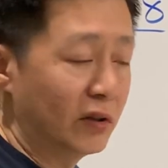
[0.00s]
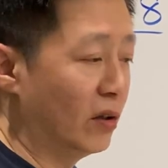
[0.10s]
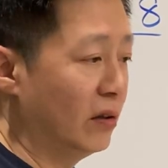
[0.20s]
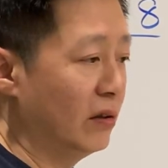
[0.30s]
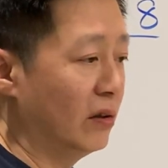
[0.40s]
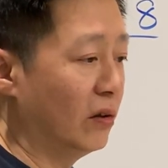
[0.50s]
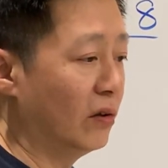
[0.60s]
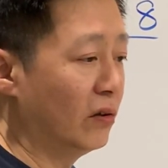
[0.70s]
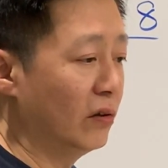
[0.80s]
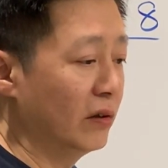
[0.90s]
or
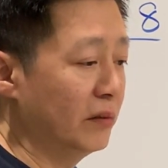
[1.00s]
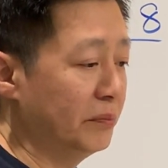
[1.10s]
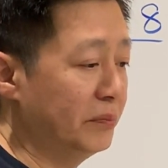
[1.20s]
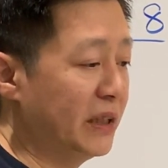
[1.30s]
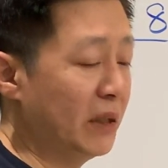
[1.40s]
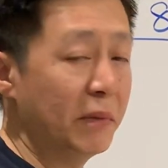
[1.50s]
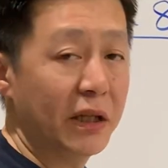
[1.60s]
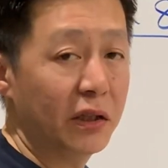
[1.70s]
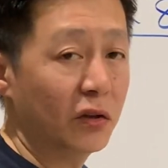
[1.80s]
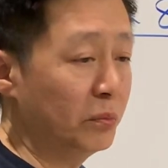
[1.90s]
they
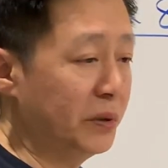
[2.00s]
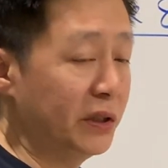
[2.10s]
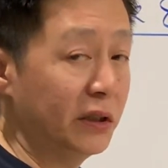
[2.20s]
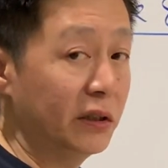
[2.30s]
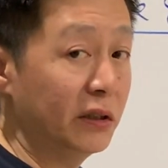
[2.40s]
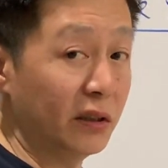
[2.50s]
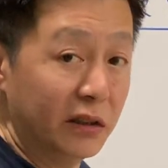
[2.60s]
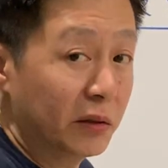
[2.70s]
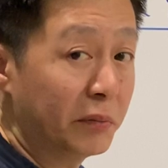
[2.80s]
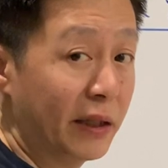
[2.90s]
may not be
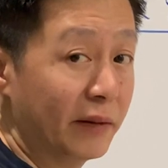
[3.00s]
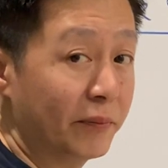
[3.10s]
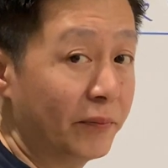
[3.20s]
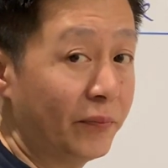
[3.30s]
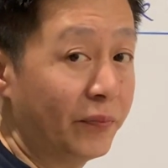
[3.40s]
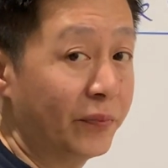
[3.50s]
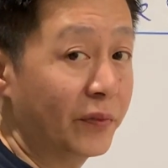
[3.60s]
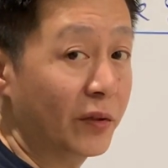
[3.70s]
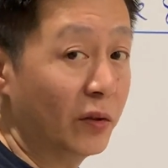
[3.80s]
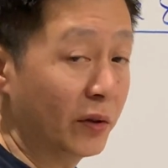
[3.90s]
in the month.
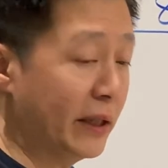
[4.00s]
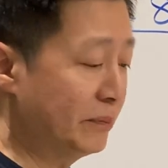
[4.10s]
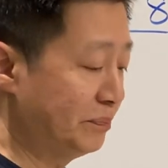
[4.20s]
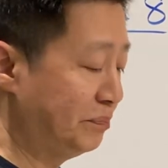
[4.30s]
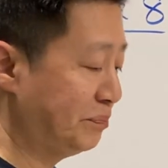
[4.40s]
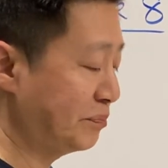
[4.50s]
Okay,